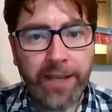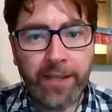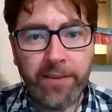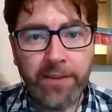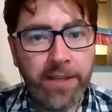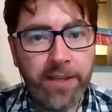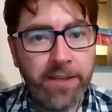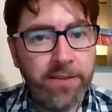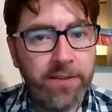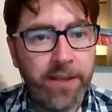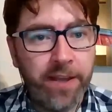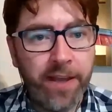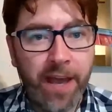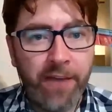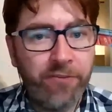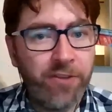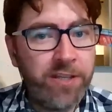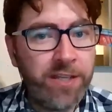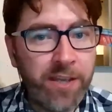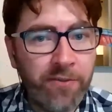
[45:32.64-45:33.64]
they're
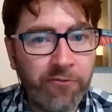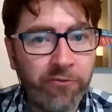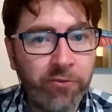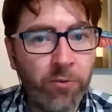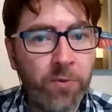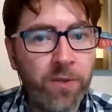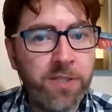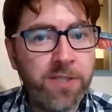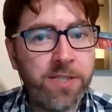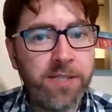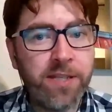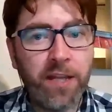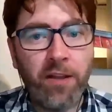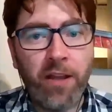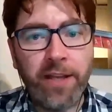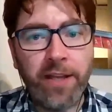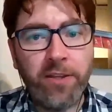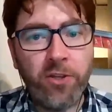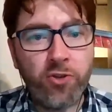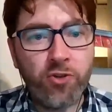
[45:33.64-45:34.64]
having the influence. They
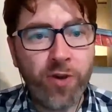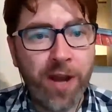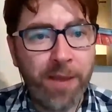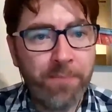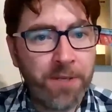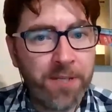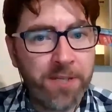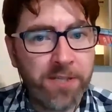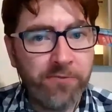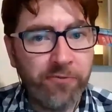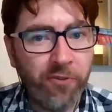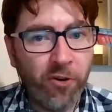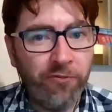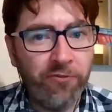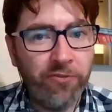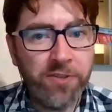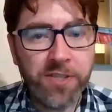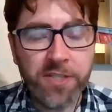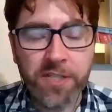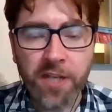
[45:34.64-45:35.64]
like the trappings of
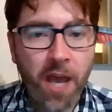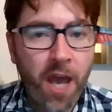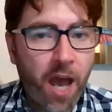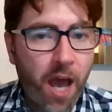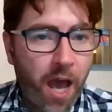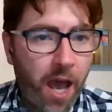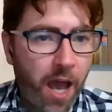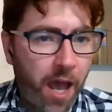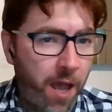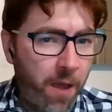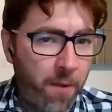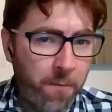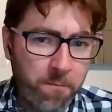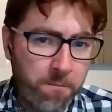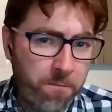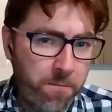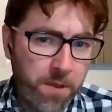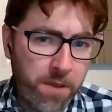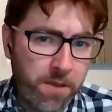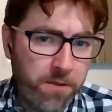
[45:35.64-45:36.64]
office. I
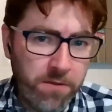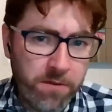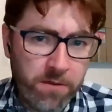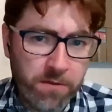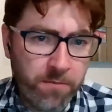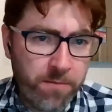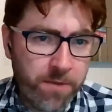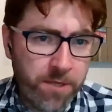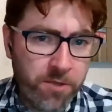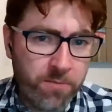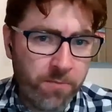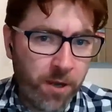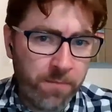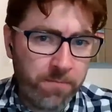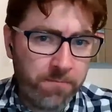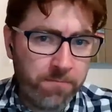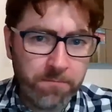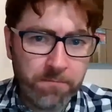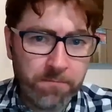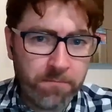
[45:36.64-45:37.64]
mean, you
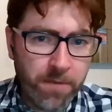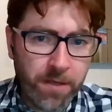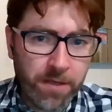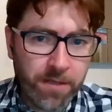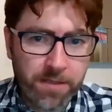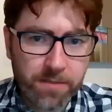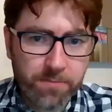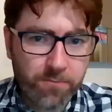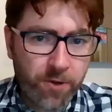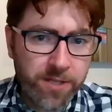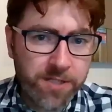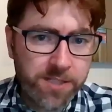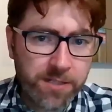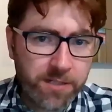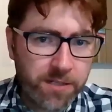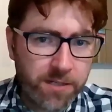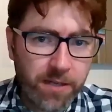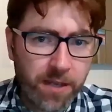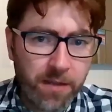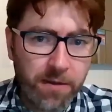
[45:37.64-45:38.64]
might express
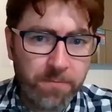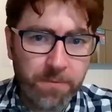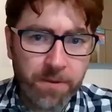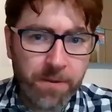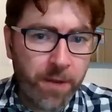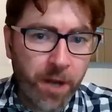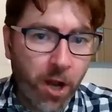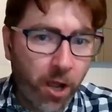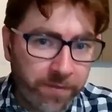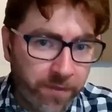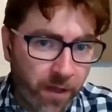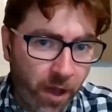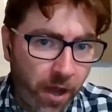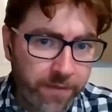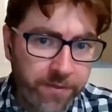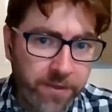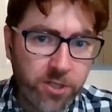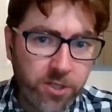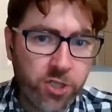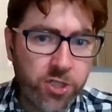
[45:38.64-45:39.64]
an opinion. I mean,
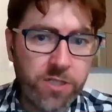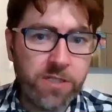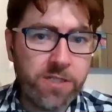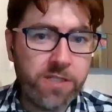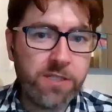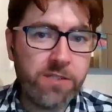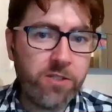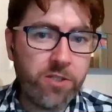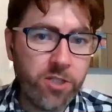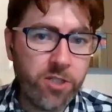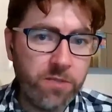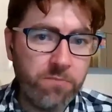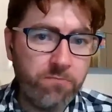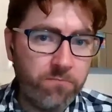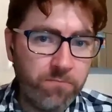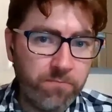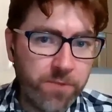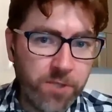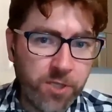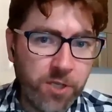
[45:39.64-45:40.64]
I think she
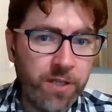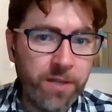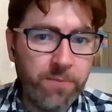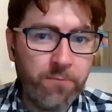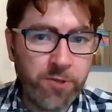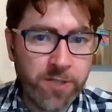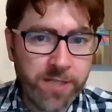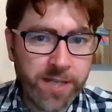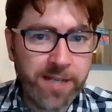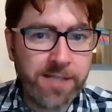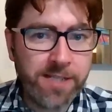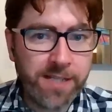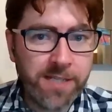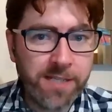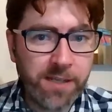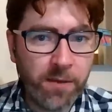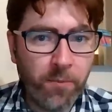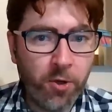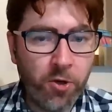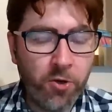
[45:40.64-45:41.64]
certainly presents as
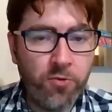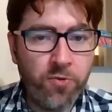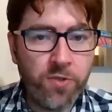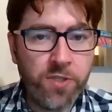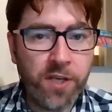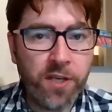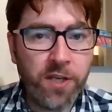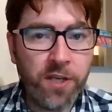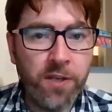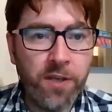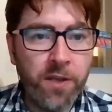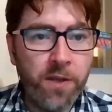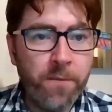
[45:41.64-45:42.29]
someone who's a